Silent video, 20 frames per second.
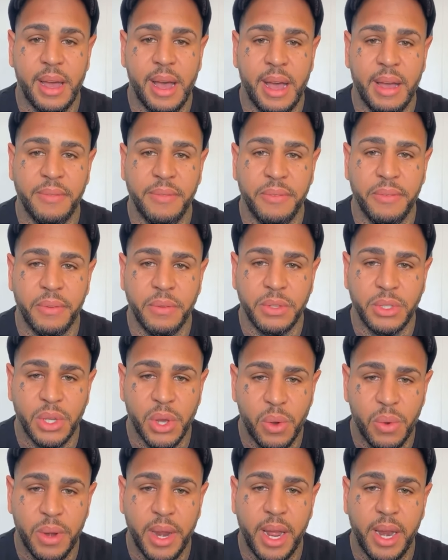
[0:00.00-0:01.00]
I, have
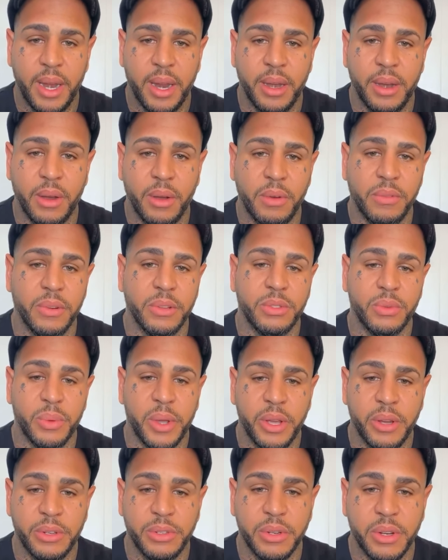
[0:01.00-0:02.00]
donated over
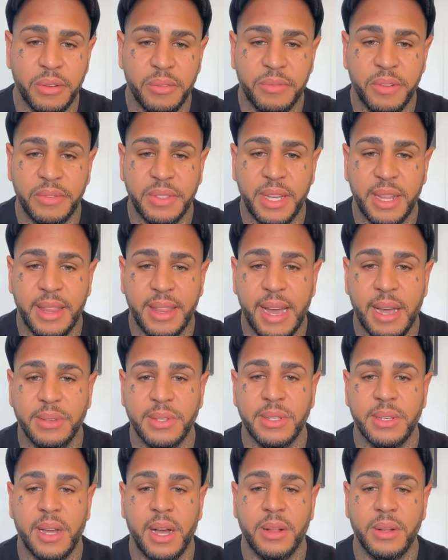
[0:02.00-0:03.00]
three hundred and fifty
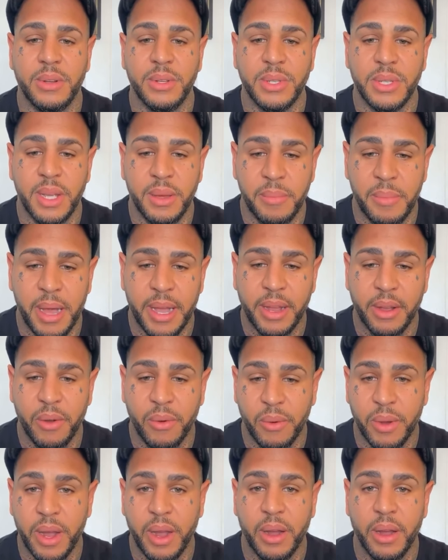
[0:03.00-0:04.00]
thousand dollars in my
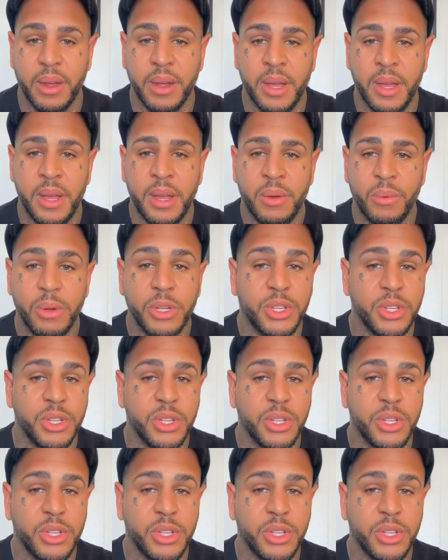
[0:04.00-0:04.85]
career, which